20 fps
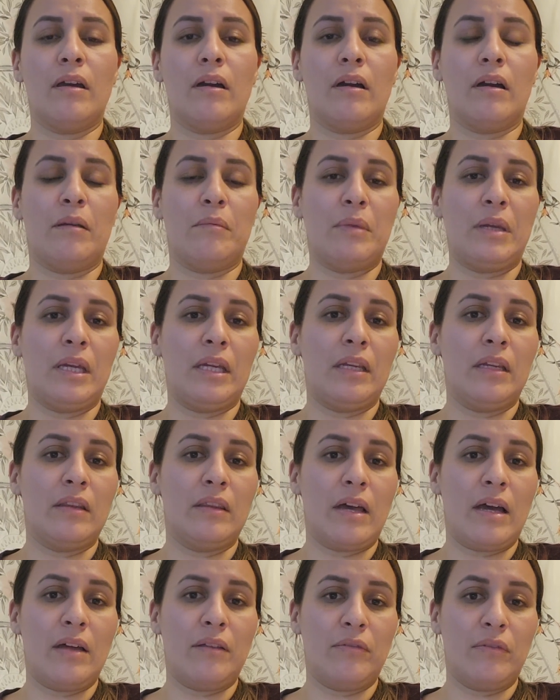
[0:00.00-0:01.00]
I mean,
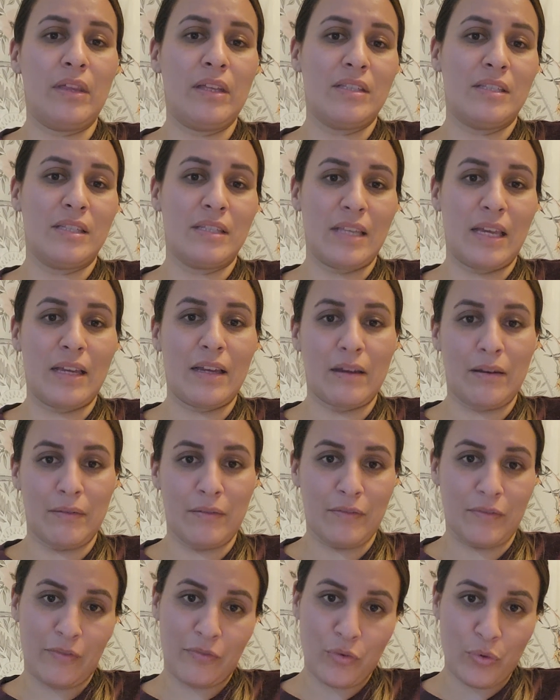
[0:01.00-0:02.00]
that this is like,
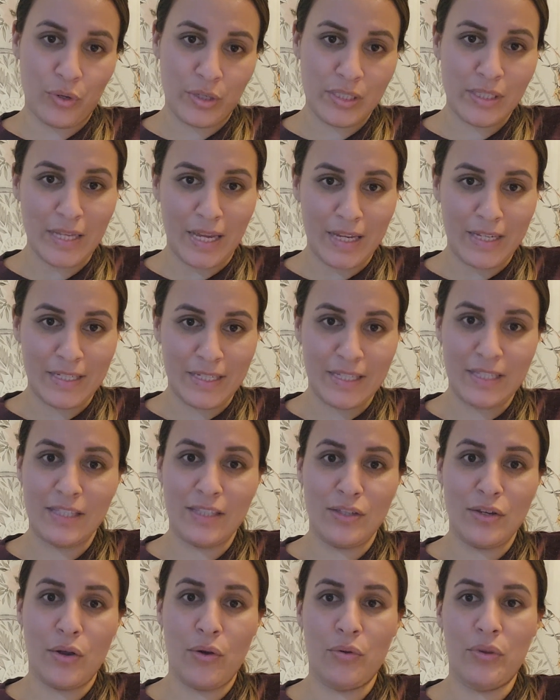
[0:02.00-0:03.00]
of course
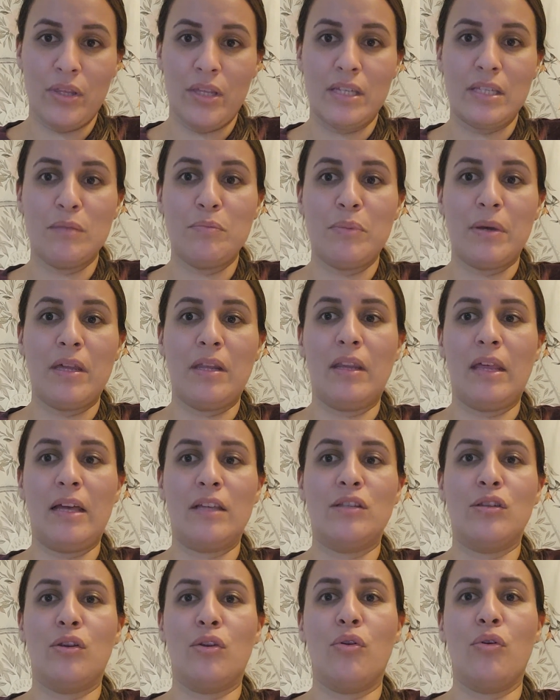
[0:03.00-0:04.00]
scientists know this, but
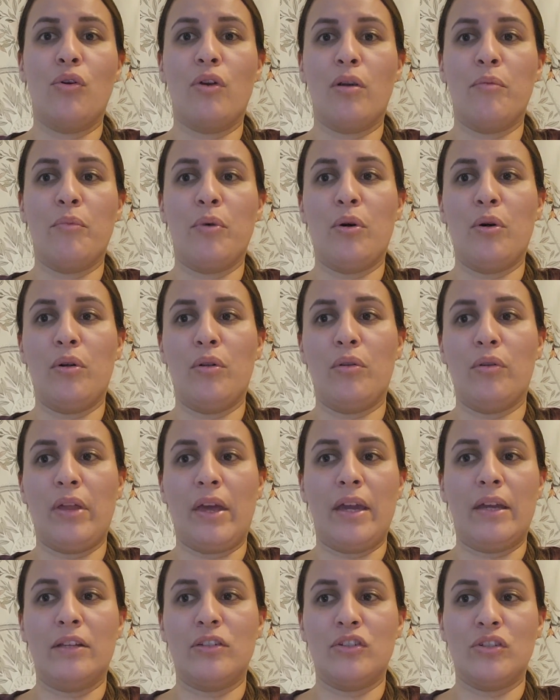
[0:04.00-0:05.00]
as a normal,
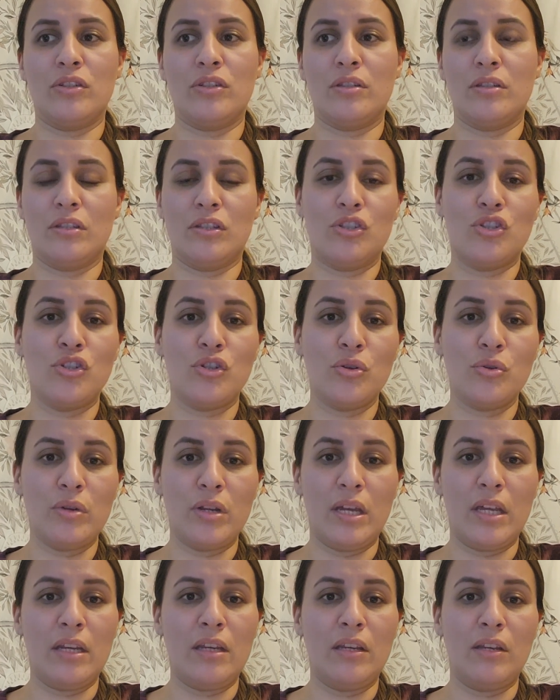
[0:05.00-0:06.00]
like, just
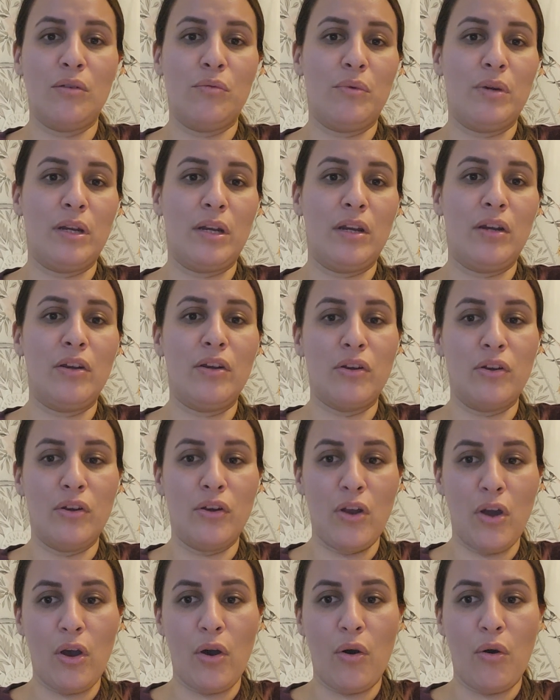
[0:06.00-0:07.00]
student, you wouldn't
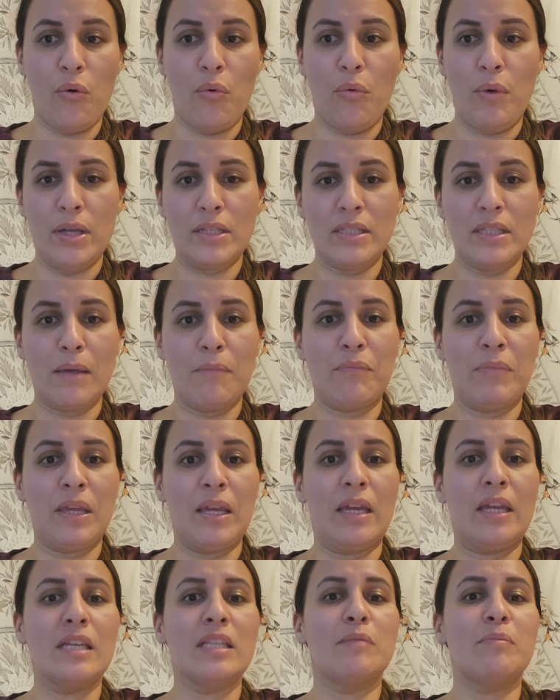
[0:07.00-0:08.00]
know what
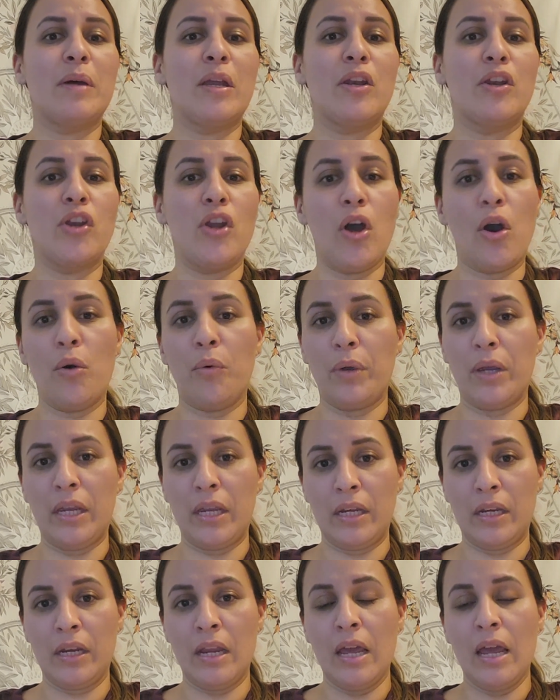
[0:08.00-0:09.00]
something is. But
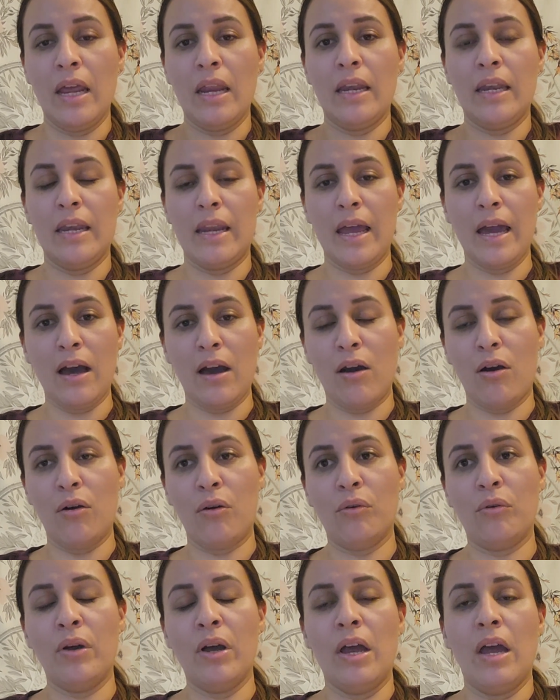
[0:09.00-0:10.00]
knowing
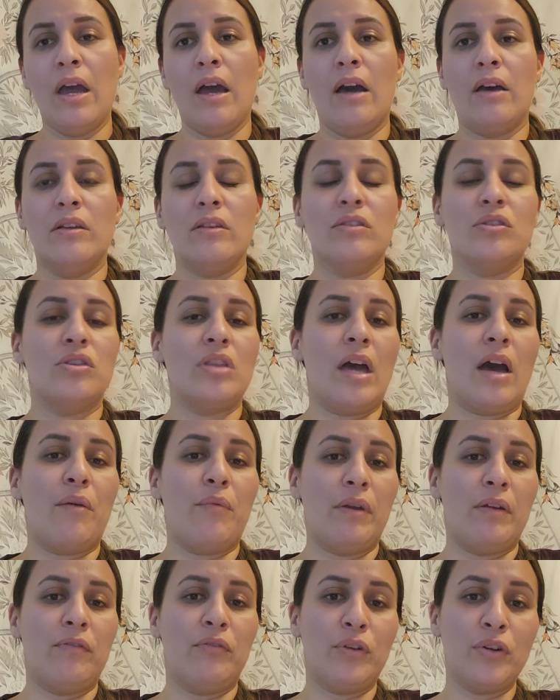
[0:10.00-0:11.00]
now that
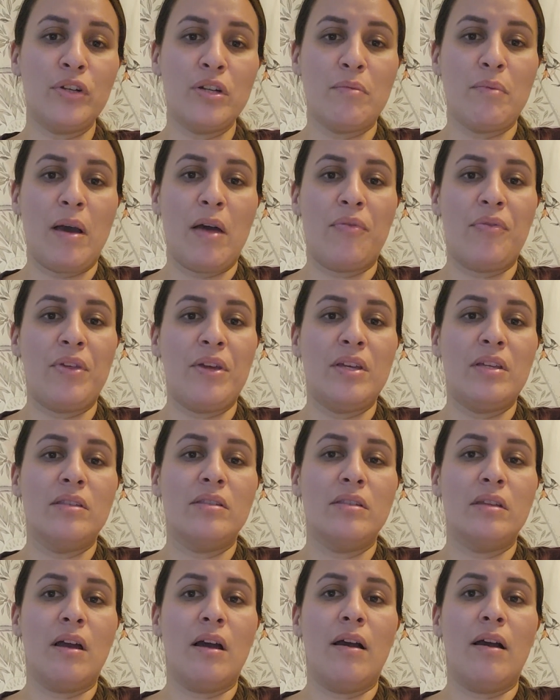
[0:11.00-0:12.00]
we've learned about
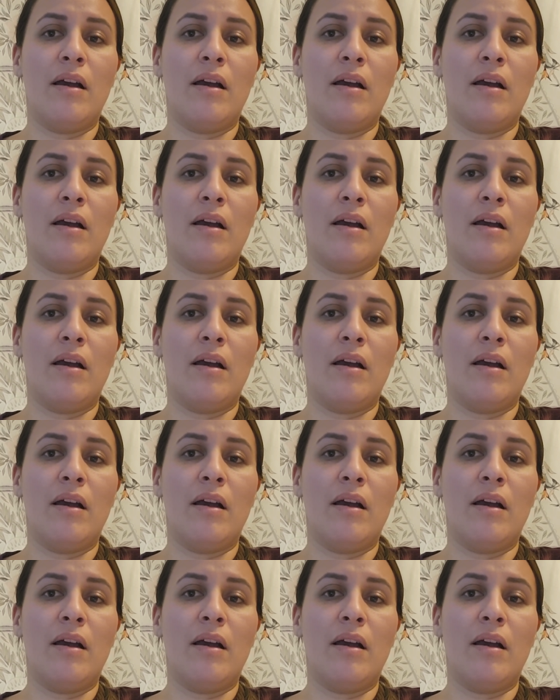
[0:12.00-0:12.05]
this,